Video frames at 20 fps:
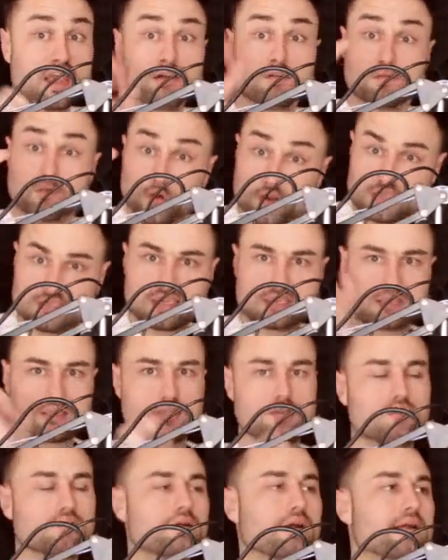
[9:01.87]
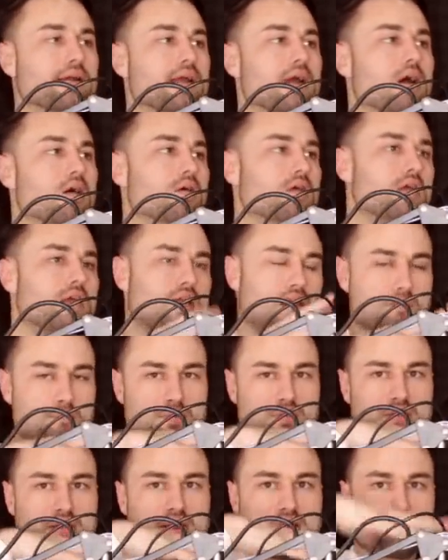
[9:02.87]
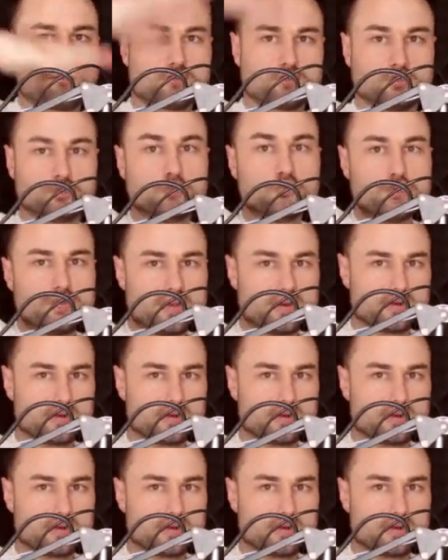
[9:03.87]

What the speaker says: and voice SEO right now, and build that out for 2